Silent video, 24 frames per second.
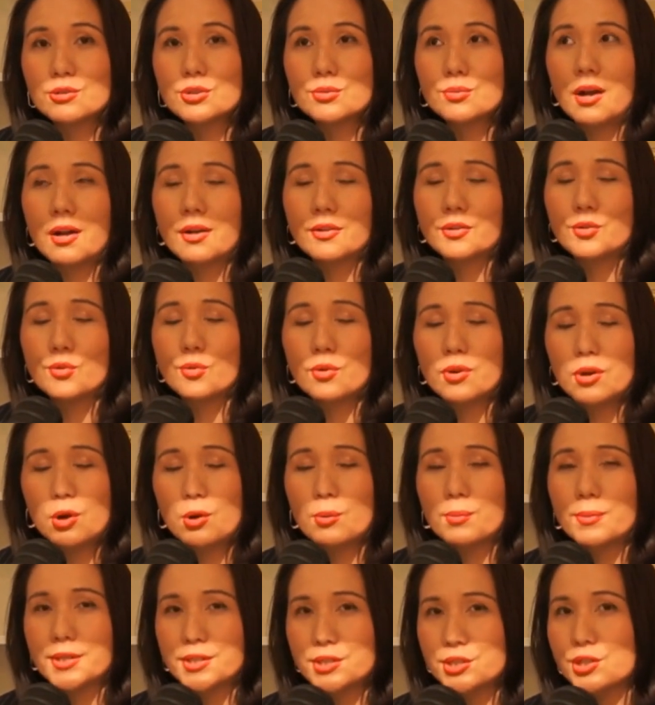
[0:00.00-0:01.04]
your
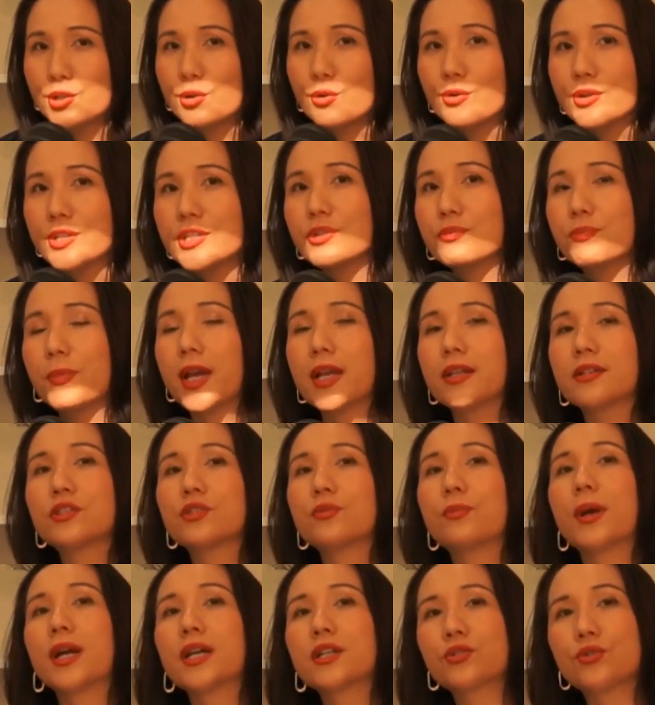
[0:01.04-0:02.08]
operational expense. So
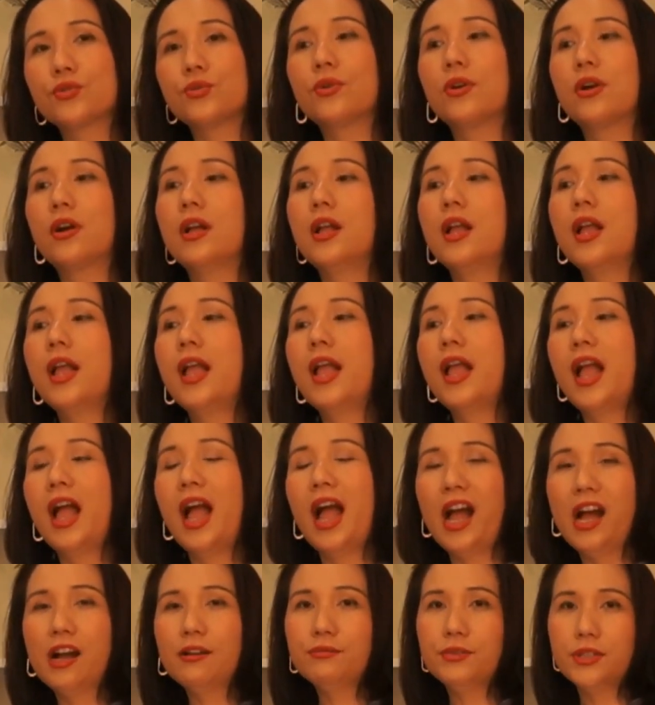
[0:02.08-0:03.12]
make sure
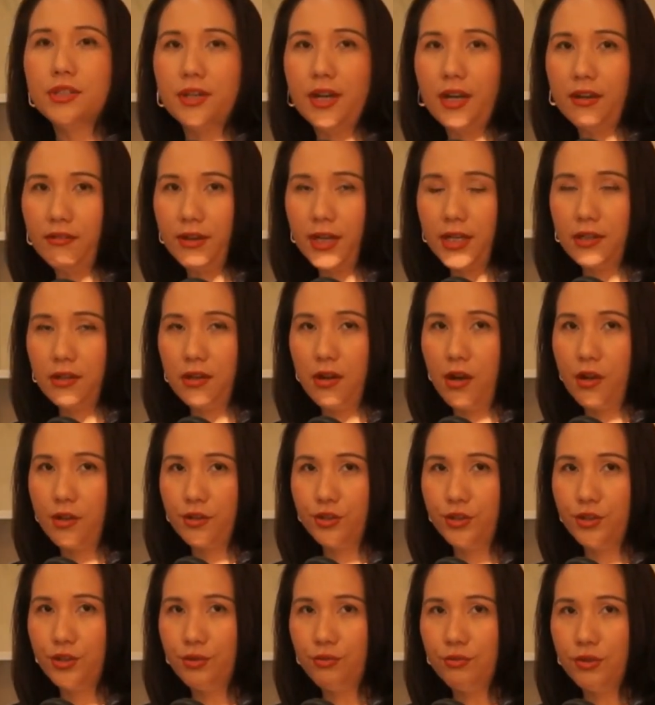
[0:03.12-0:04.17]
after direct
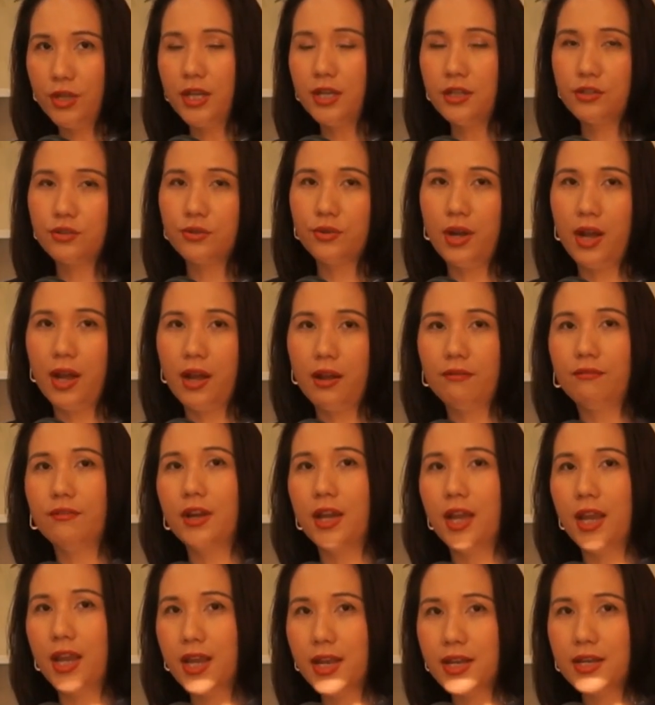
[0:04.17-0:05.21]
costs, you need to have
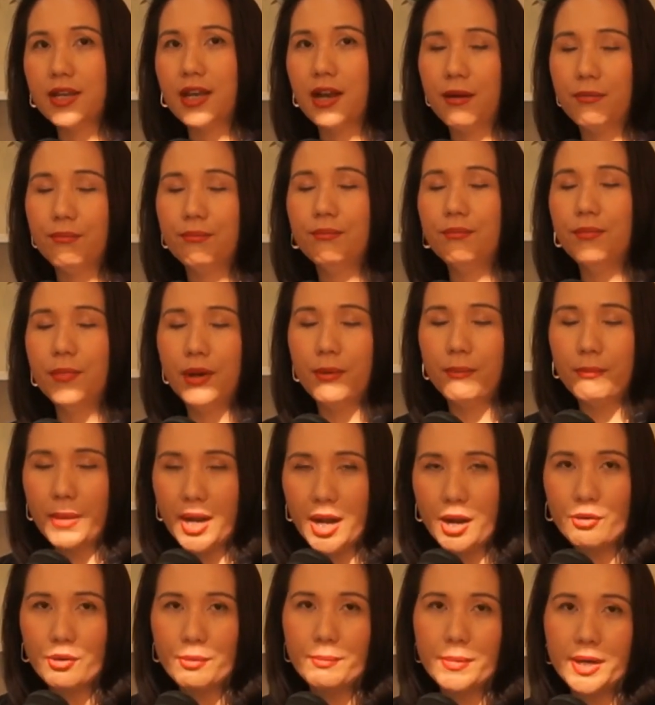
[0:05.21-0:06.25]
enough
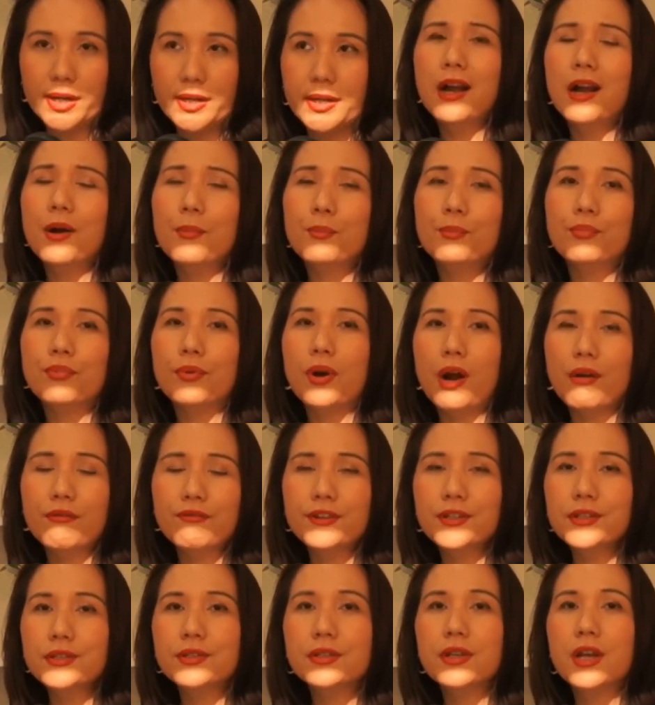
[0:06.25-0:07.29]
amount of money
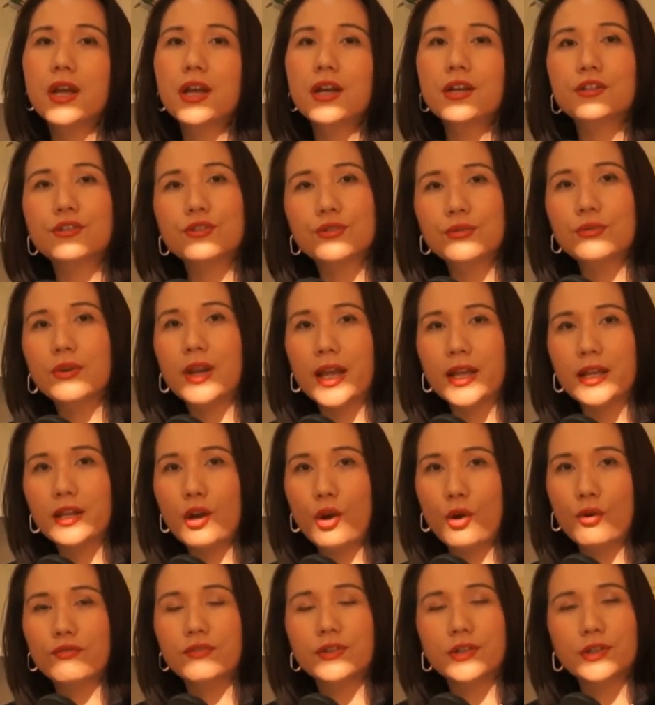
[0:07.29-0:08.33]
profits to like
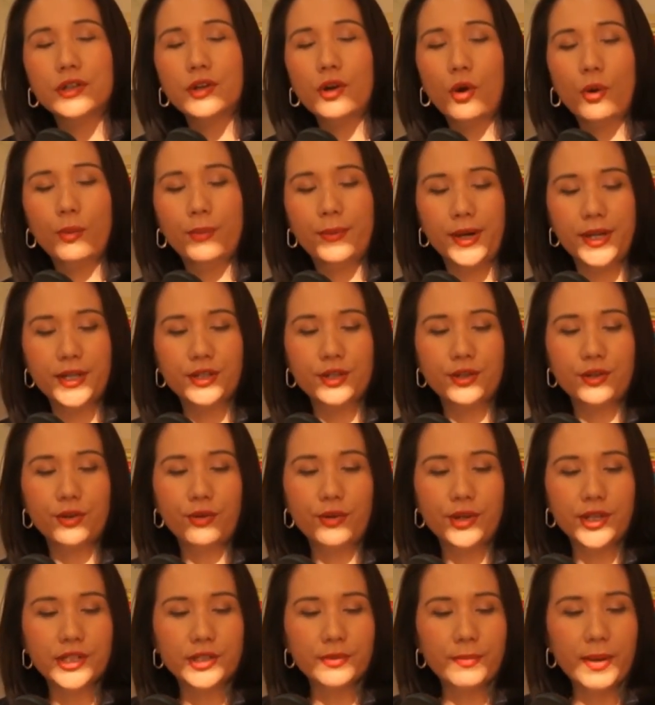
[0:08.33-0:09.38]
cover the operational
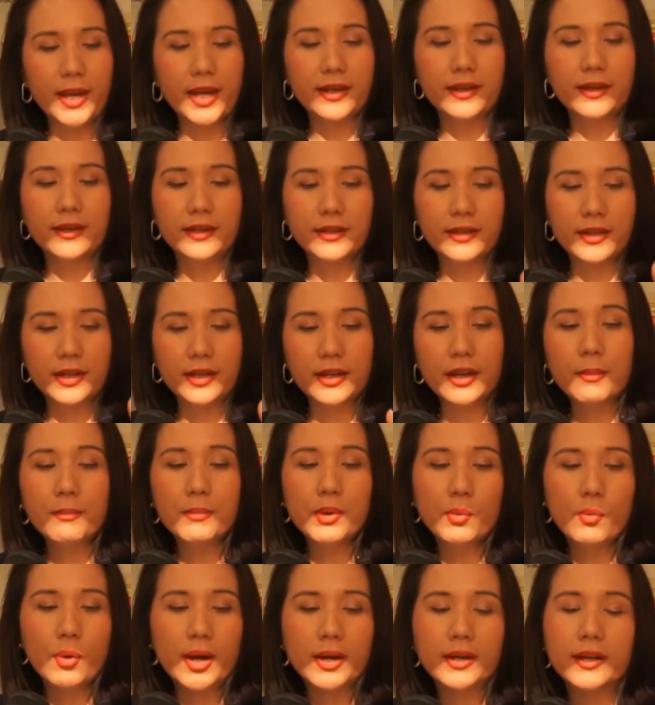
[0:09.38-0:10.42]
expense. And number
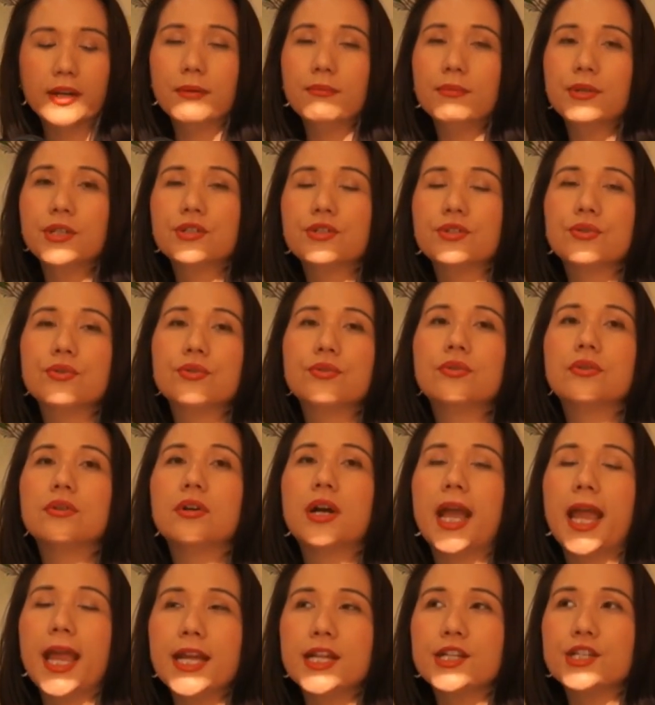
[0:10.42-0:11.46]
one. Number two,
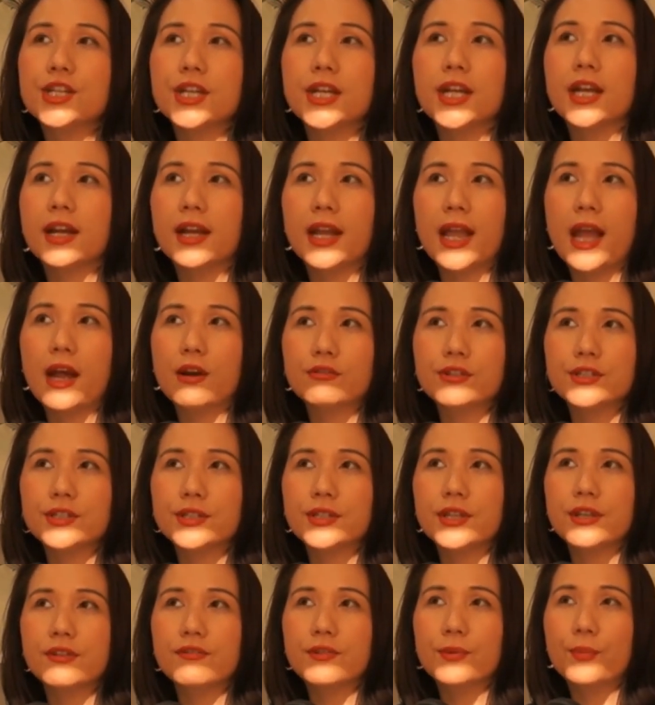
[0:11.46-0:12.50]
aging account
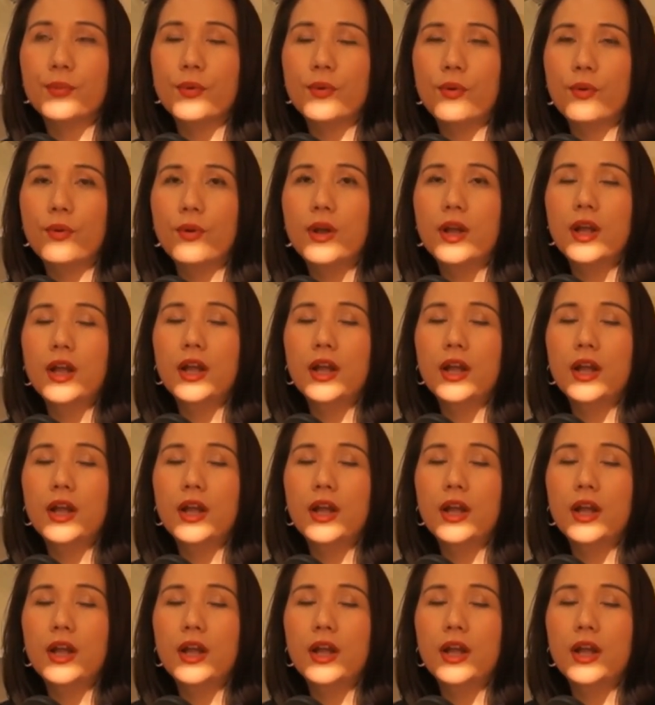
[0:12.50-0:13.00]
receivable.